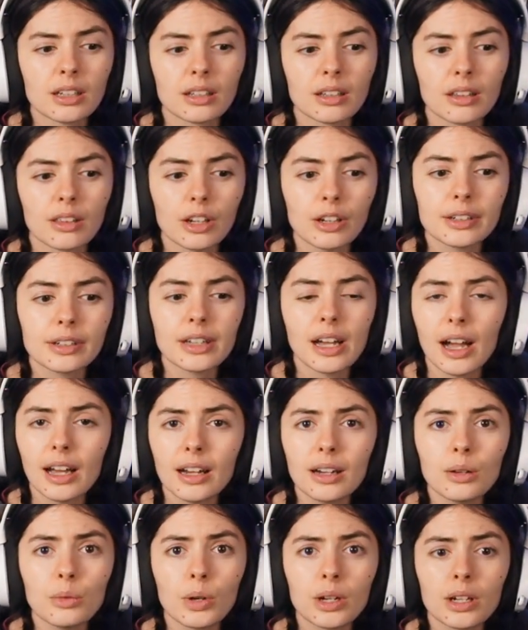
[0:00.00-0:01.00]
they're
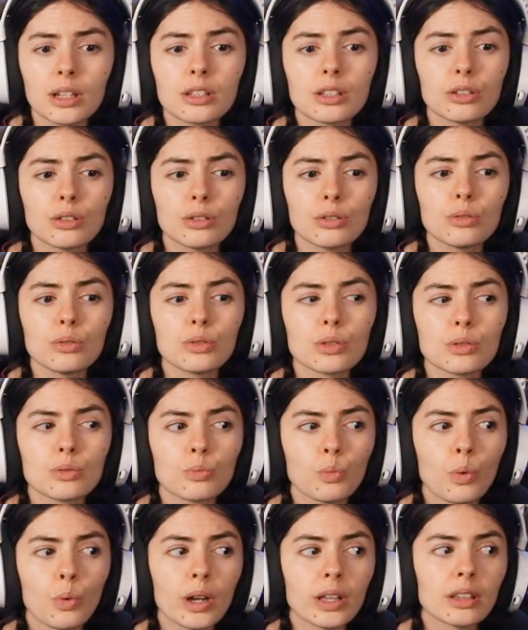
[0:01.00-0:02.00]
kind of wanting to use
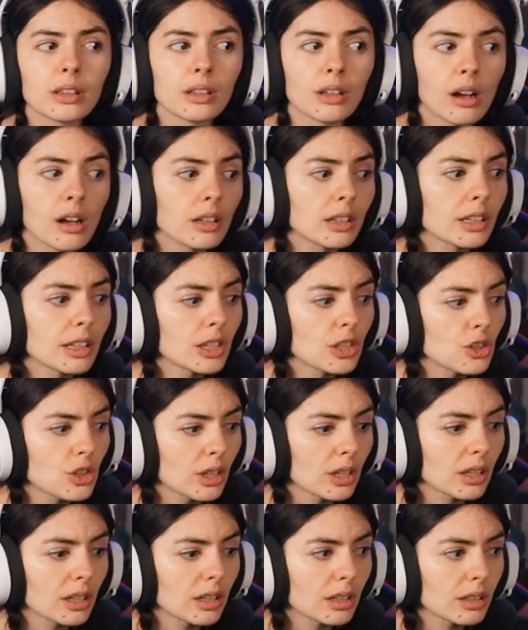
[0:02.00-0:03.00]
what knowledge
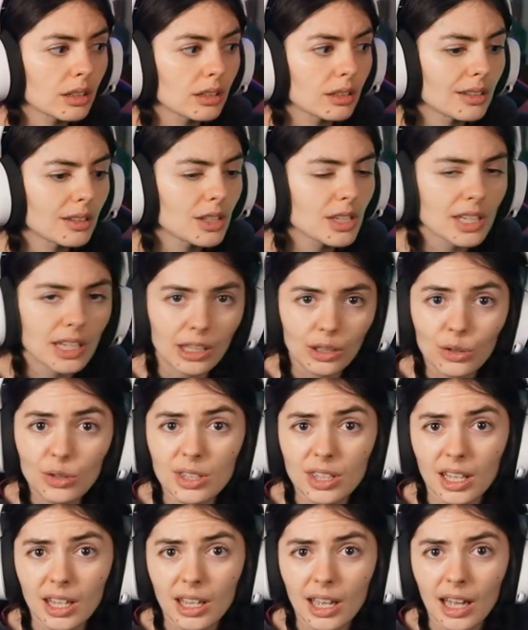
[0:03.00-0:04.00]
and skills
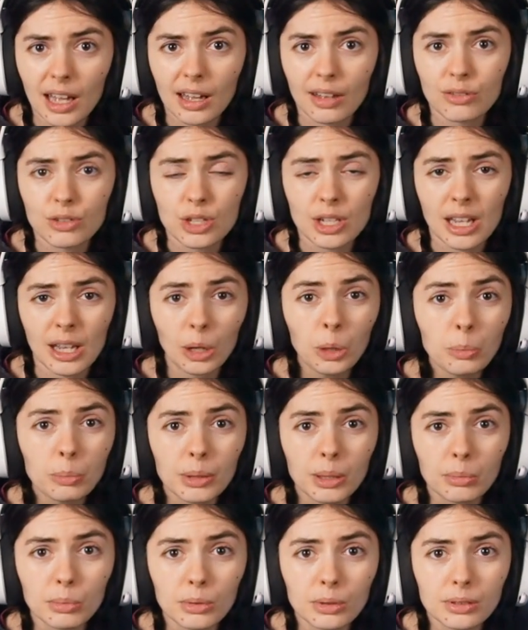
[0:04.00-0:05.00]
they have to help
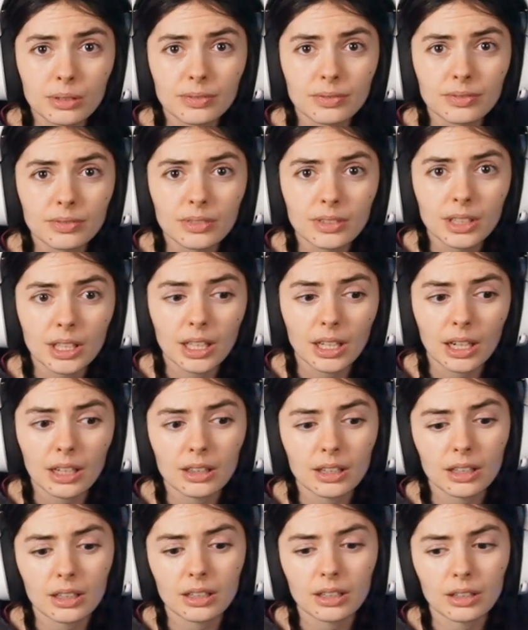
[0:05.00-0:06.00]
people. And I
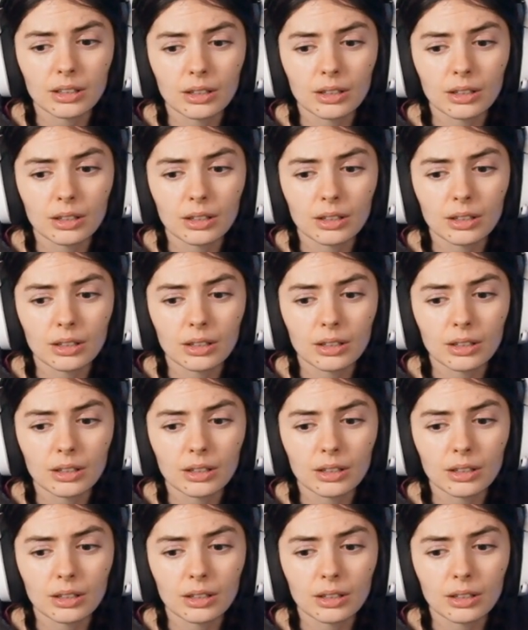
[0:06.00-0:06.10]
think, you